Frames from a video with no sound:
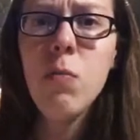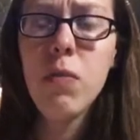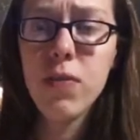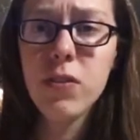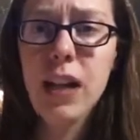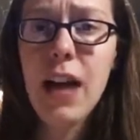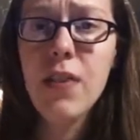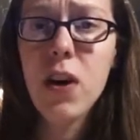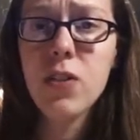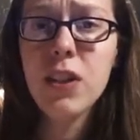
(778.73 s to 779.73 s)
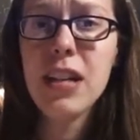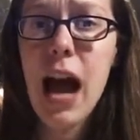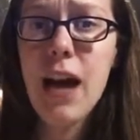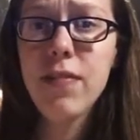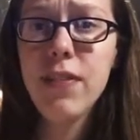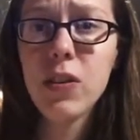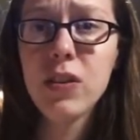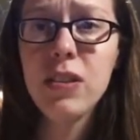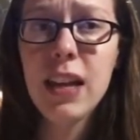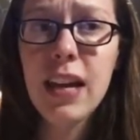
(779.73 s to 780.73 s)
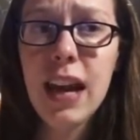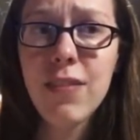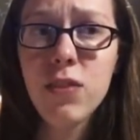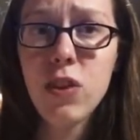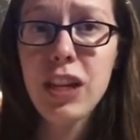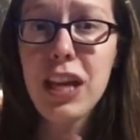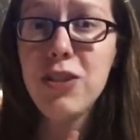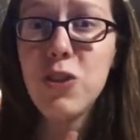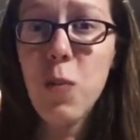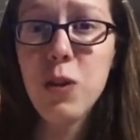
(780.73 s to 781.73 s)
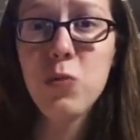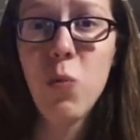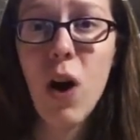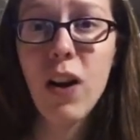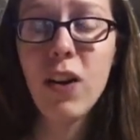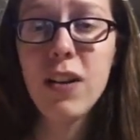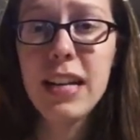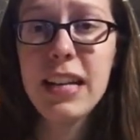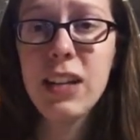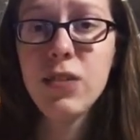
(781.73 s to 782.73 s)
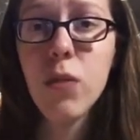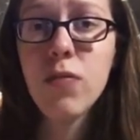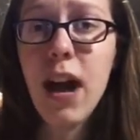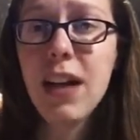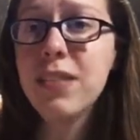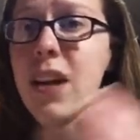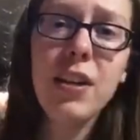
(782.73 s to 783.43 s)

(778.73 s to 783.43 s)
We first got there to not feel sick after drinking so much water and eating so fast.